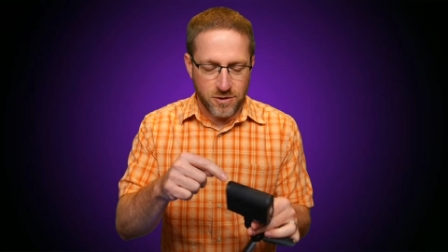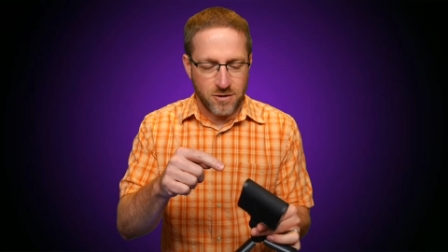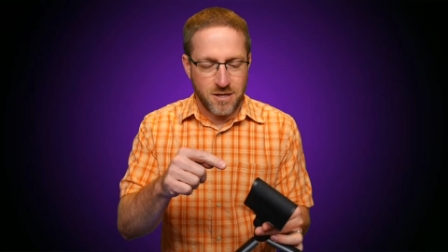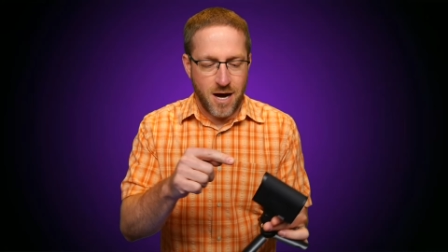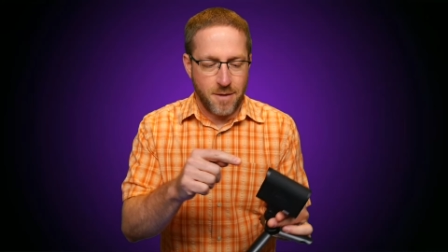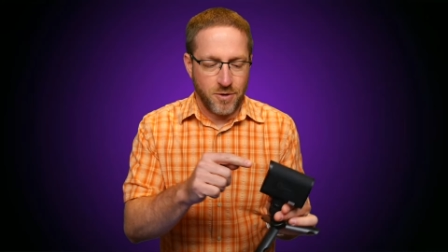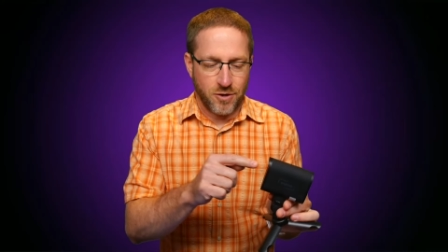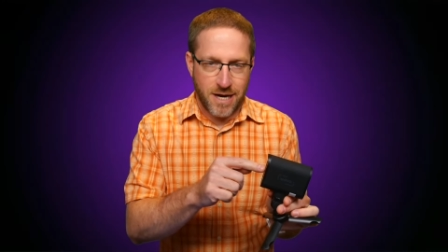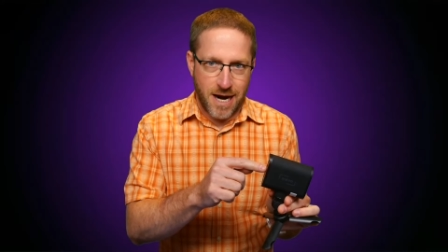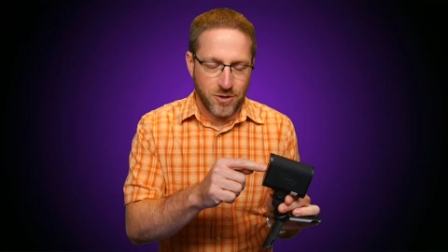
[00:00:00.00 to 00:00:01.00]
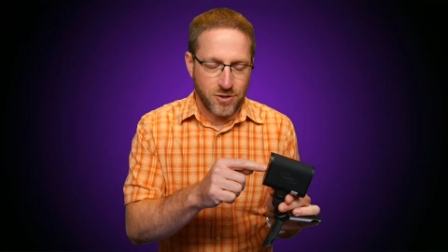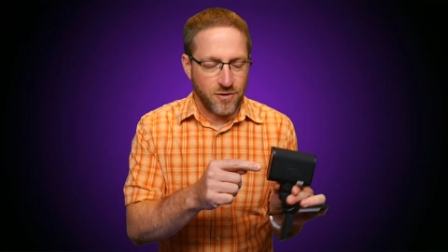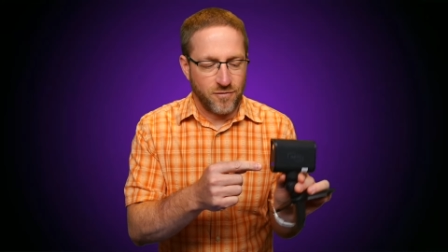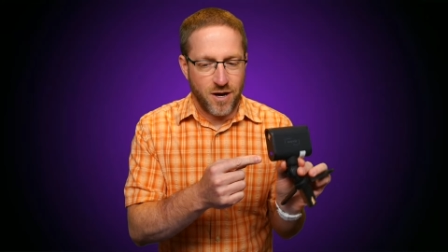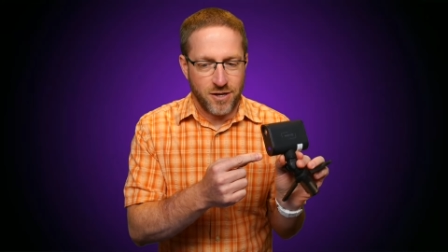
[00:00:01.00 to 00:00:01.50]
on top, your cameras in the
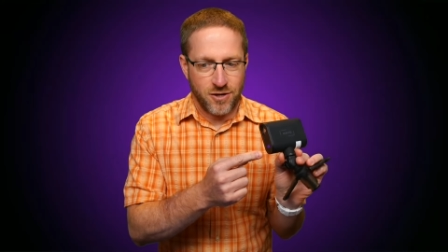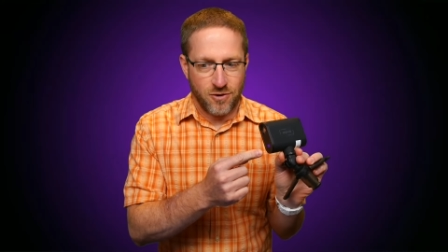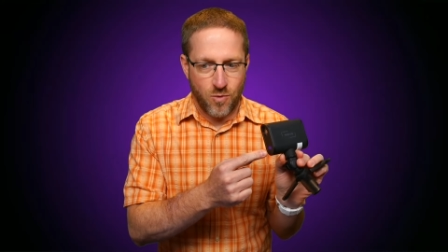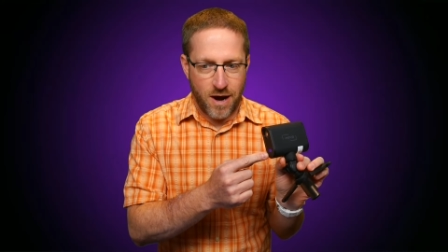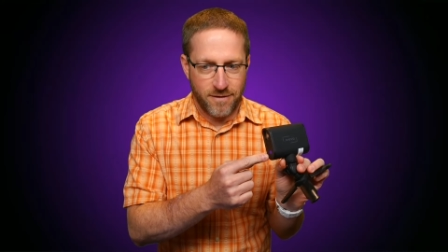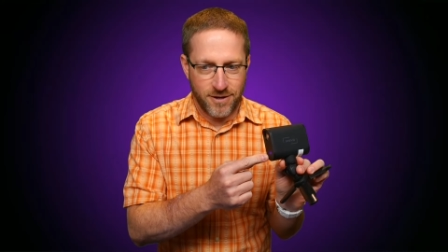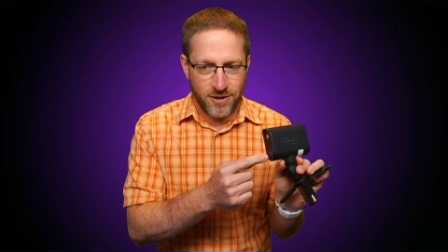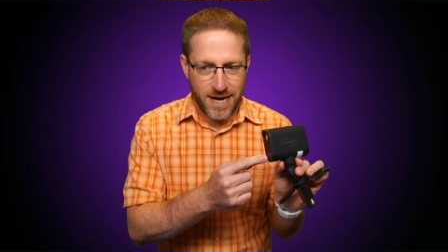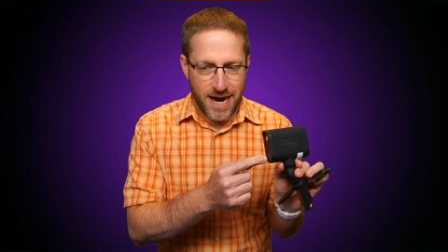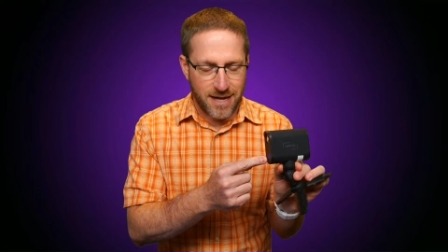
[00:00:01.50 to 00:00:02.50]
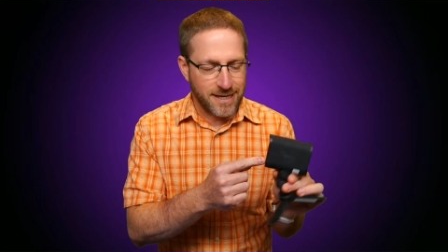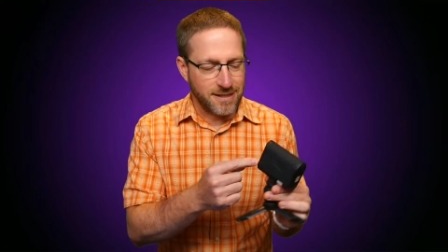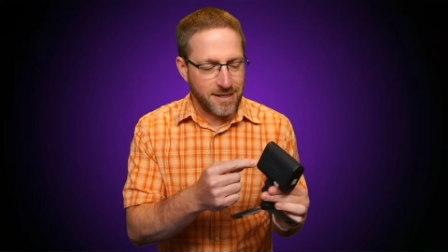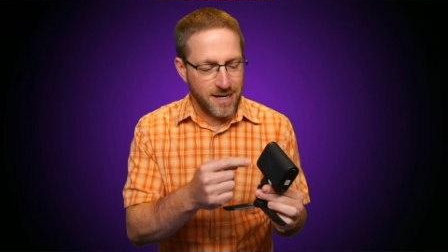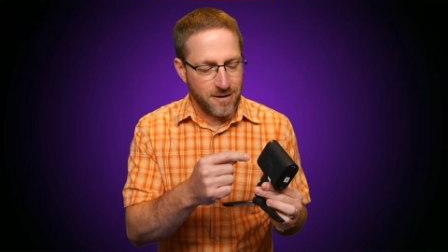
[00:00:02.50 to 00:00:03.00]
front, your white, your tally is
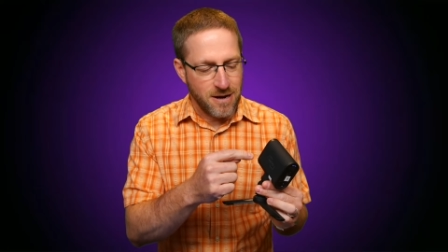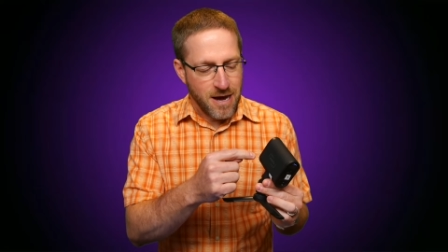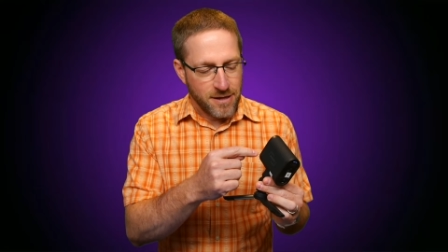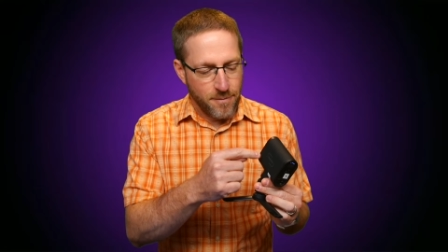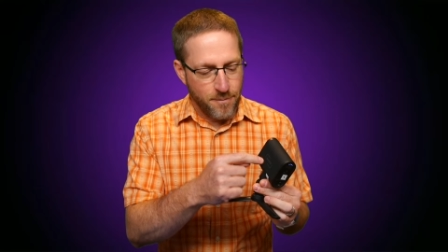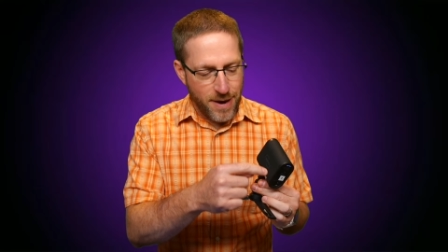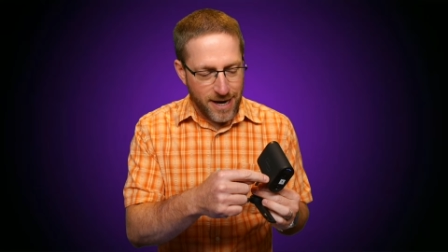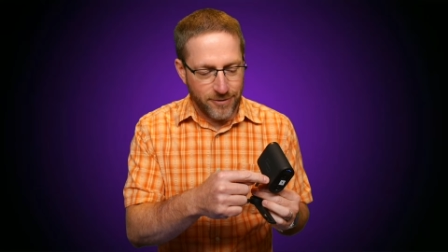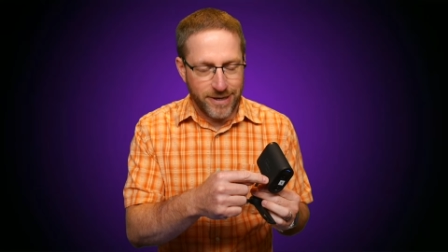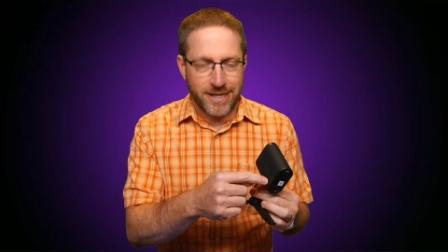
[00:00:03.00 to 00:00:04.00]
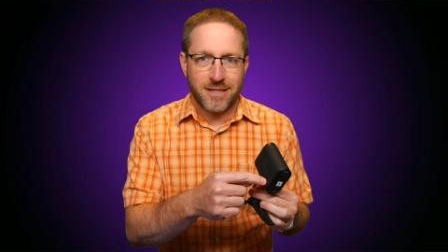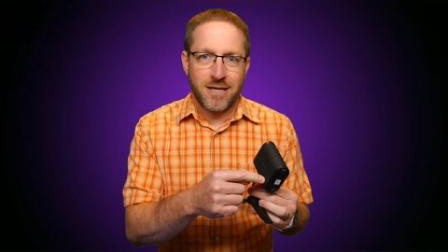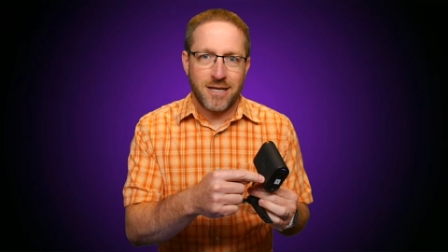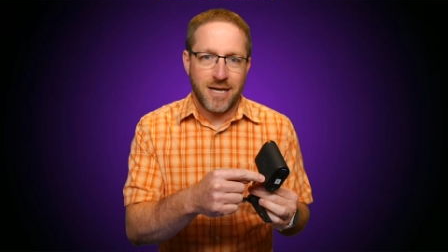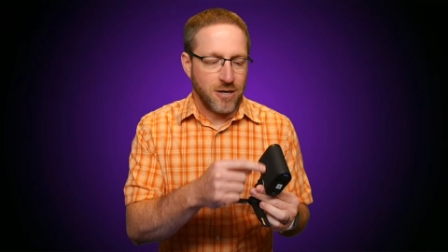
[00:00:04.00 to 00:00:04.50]
here, the battery is in
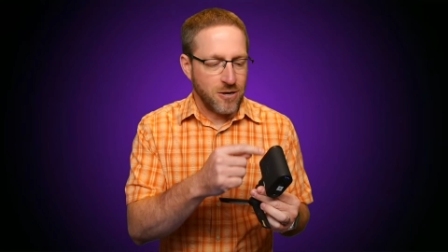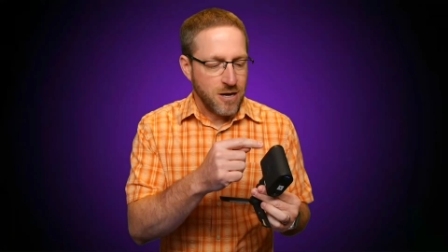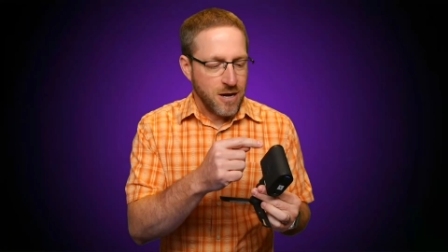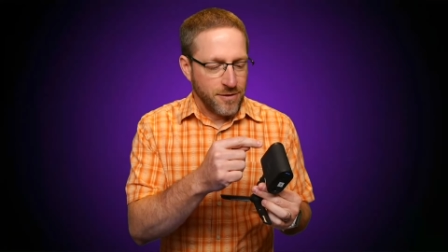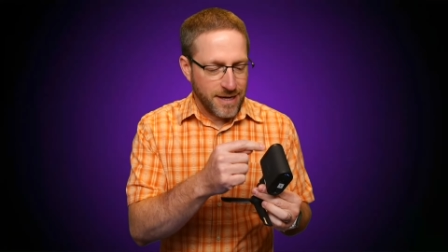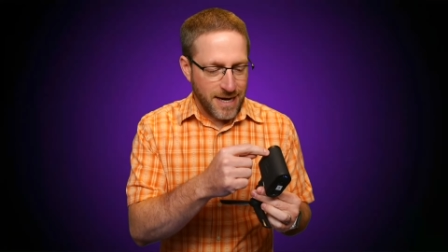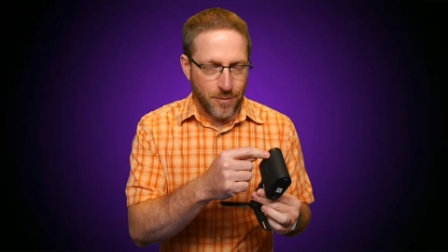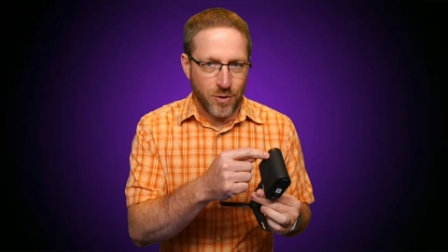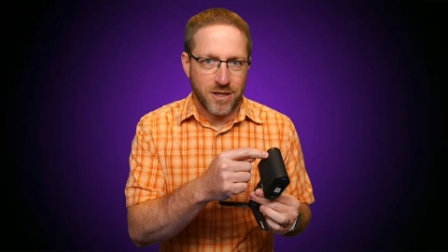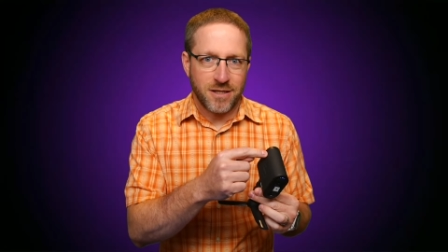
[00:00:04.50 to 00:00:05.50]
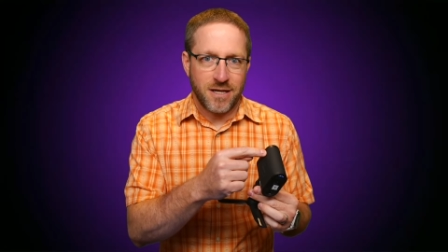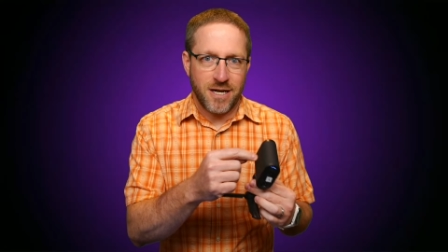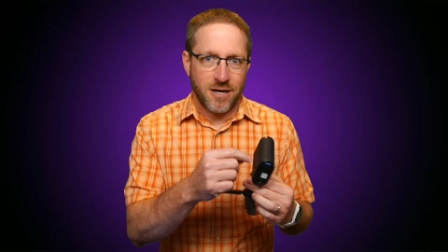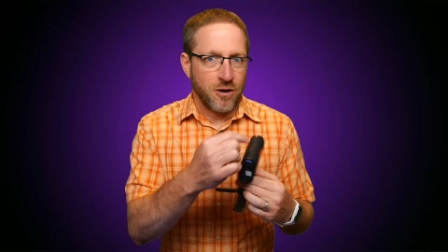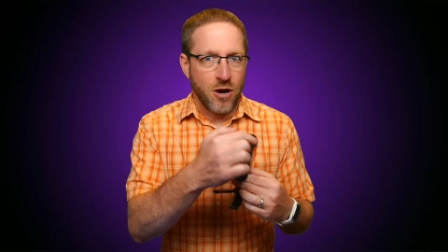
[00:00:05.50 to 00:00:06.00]
here, the camera is in
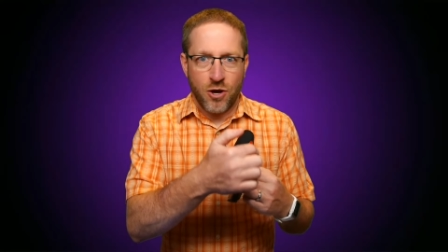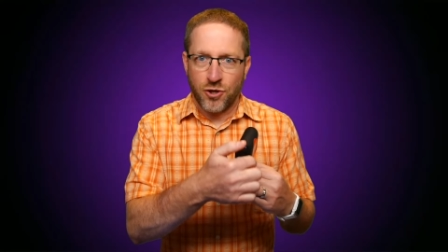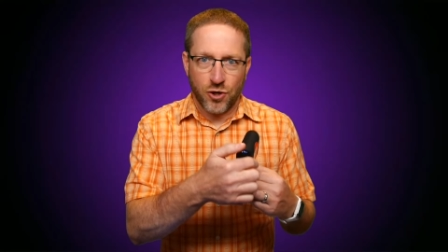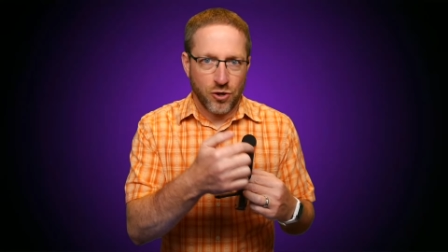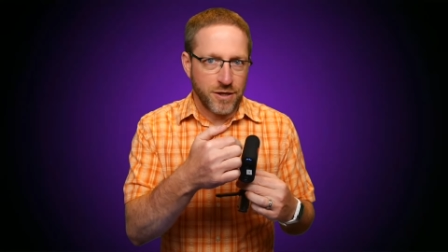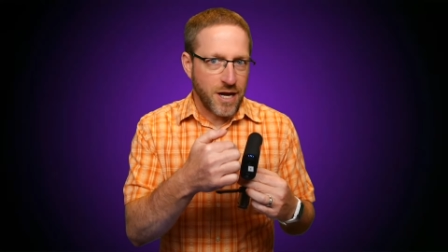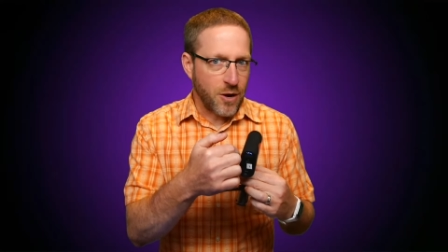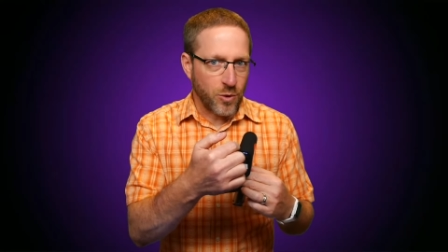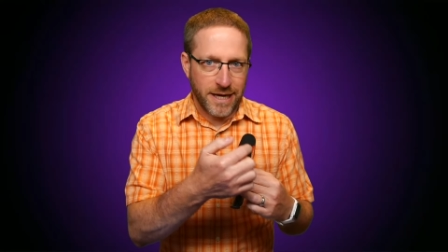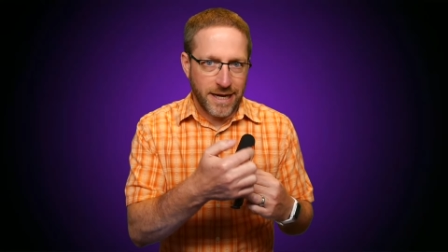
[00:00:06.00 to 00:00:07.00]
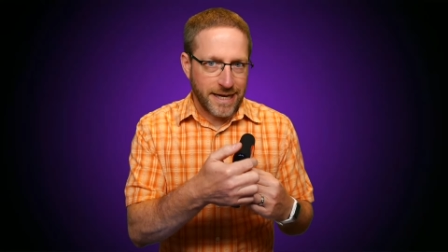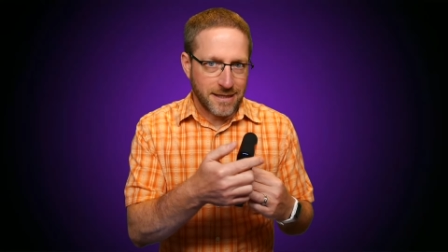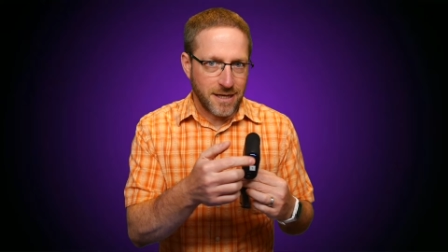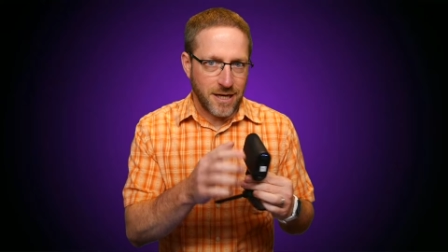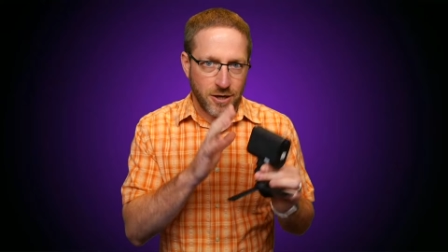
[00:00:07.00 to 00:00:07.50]
here, your networking is
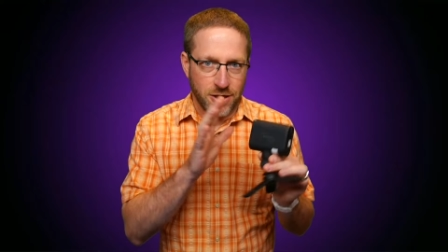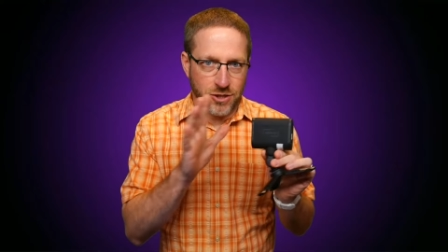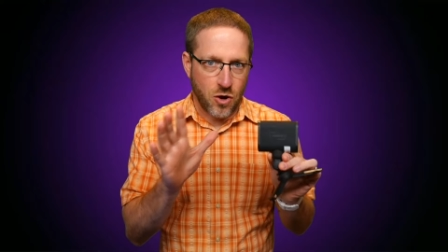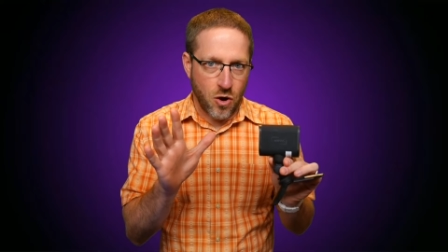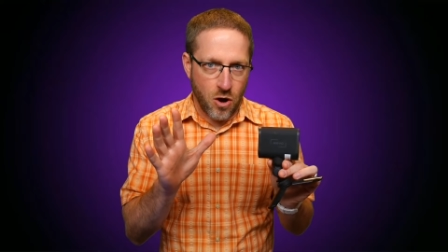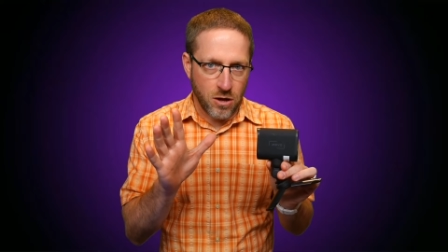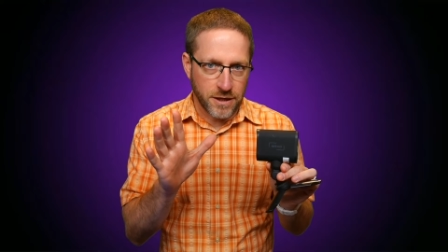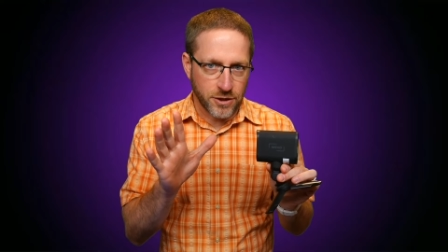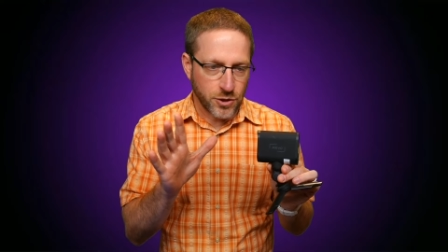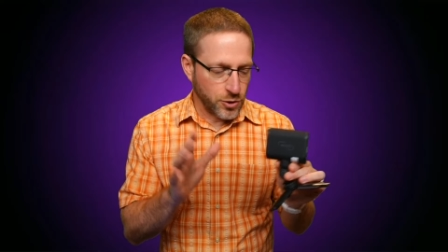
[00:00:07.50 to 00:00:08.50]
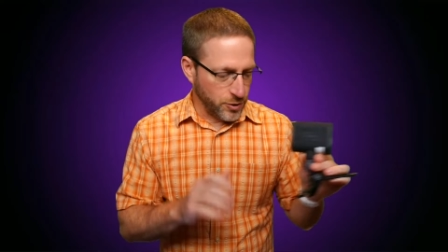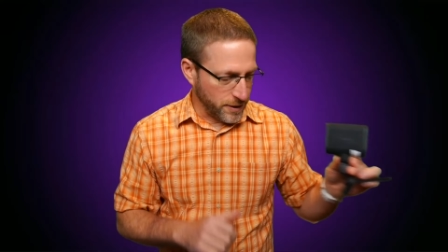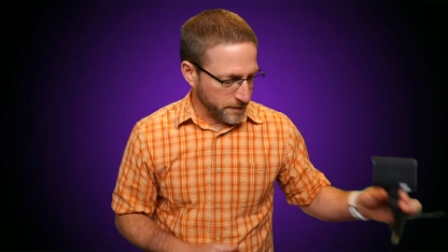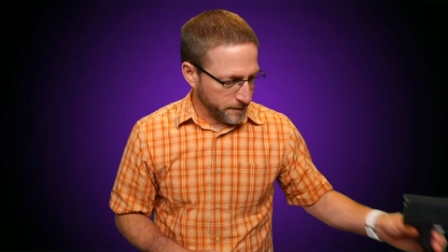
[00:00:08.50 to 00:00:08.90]
in here. It's all included.